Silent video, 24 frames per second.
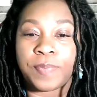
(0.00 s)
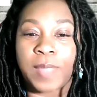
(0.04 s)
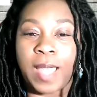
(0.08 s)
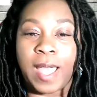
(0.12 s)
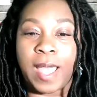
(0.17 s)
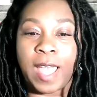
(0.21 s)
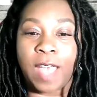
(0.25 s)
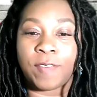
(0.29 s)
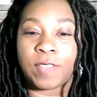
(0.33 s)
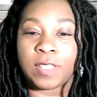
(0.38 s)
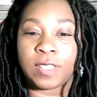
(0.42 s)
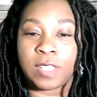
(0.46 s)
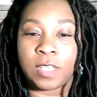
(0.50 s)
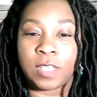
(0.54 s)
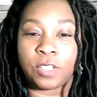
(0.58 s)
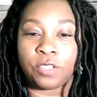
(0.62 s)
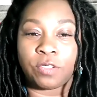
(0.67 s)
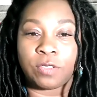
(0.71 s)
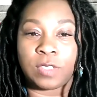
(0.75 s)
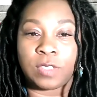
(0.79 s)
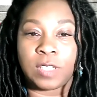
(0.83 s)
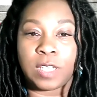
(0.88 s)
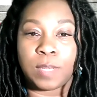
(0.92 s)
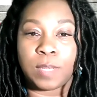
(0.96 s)
I have
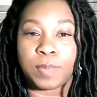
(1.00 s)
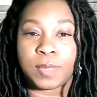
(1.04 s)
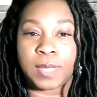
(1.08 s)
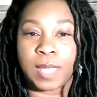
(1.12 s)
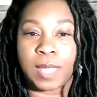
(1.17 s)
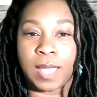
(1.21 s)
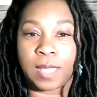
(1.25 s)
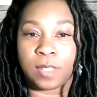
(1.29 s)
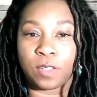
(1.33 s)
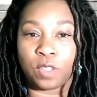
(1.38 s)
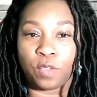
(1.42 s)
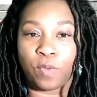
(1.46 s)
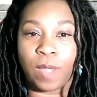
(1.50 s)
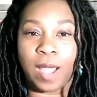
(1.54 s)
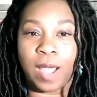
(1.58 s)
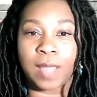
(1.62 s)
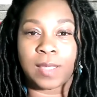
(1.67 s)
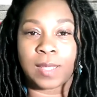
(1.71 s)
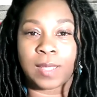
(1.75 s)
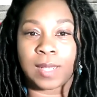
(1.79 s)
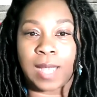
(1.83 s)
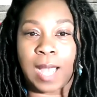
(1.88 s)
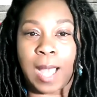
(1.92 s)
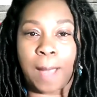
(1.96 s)
essential tips
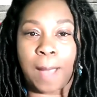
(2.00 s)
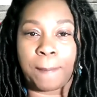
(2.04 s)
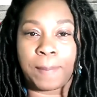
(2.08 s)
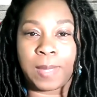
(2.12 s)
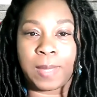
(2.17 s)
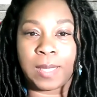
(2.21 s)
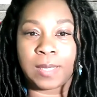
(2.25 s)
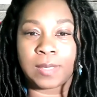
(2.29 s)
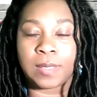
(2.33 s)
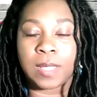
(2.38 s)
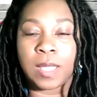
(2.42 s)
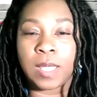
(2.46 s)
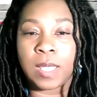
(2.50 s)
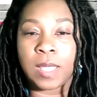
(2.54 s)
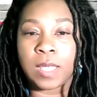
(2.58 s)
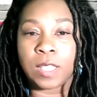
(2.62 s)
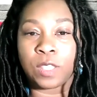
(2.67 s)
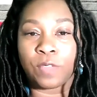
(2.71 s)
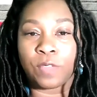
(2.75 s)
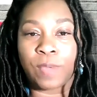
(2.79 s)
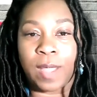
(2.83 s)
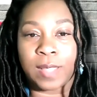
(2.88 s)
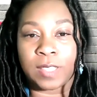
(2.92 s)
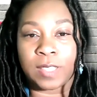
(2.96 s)
throughout the copies,
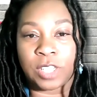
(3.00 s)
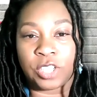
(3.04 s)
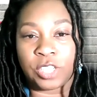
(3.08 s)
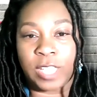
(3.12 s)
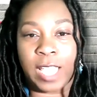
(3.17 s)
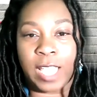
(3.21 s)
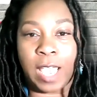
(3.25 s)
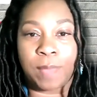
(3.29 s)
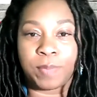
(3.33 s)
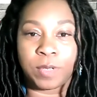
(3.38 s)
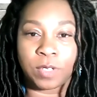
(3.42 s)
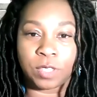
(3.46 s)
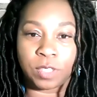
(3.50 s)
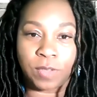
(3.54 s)
throughout the chapter.